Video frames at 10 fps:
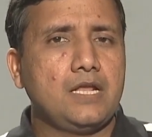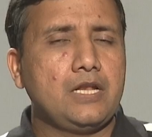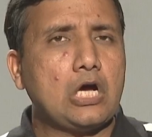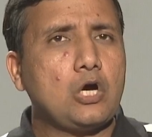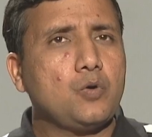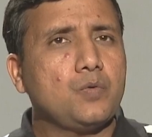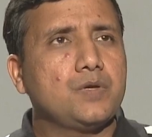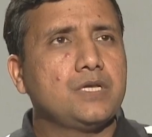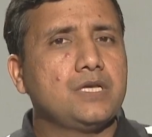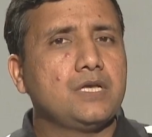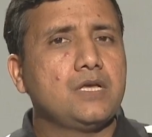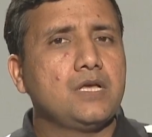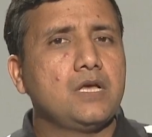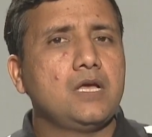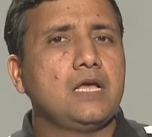Now,
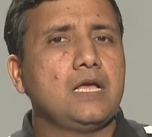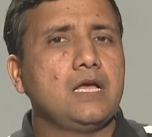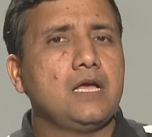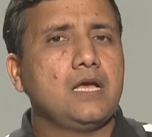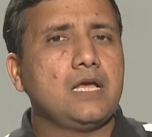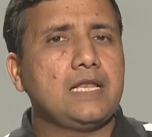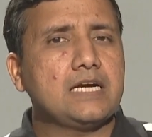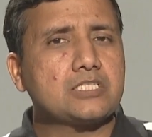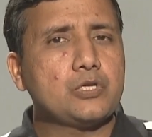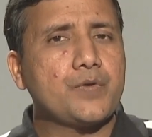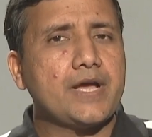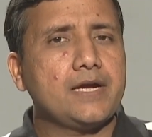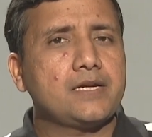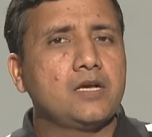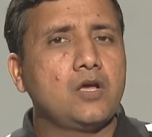let's look
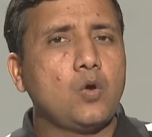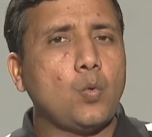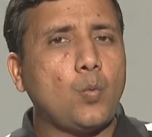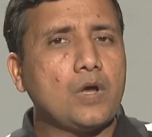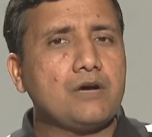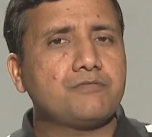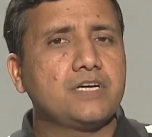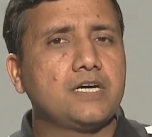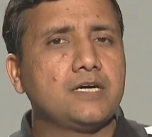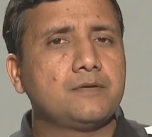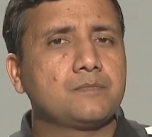at one of the